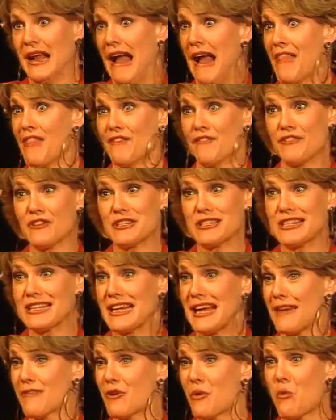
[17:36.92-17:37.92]
And the first
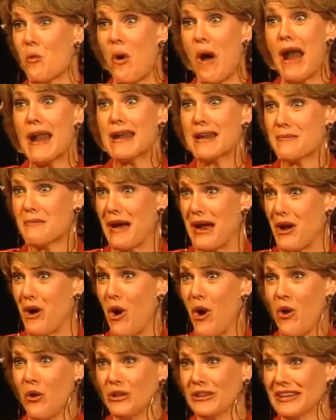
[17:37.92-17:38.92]
thing I ever won in my
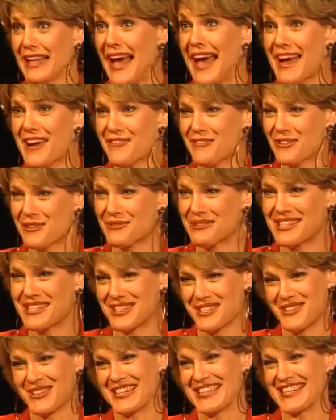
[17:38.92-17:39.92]
whole life, it was
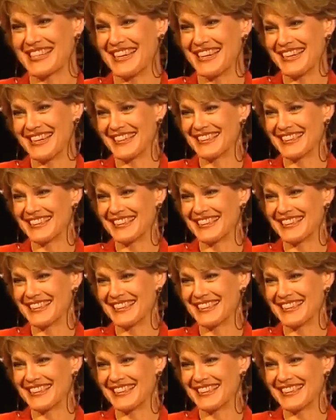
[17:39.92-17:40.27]
so exciting.